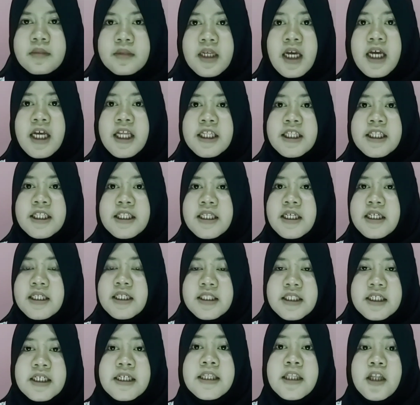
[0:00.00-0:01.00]
And the
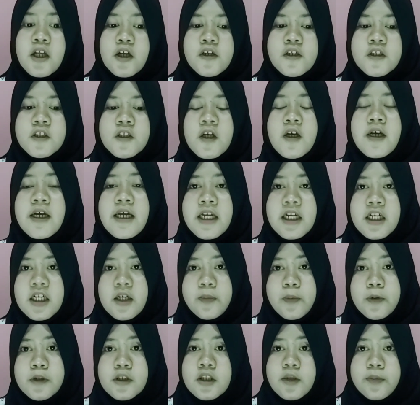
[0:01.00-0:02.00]
third also here
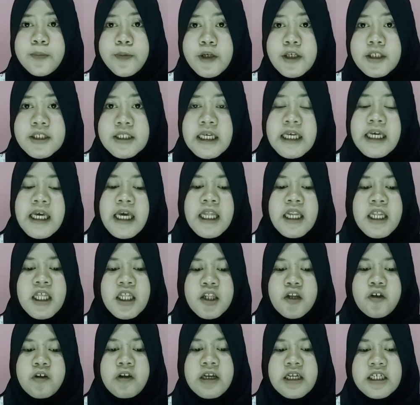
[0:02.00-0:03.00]
about the music in
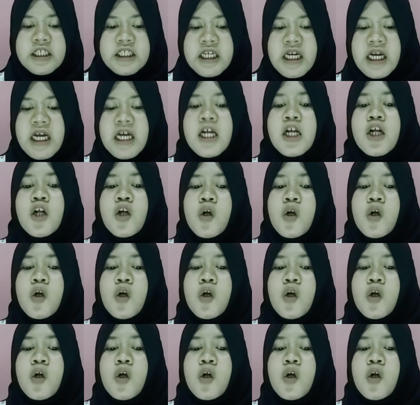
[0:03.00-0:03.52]
Indonesia.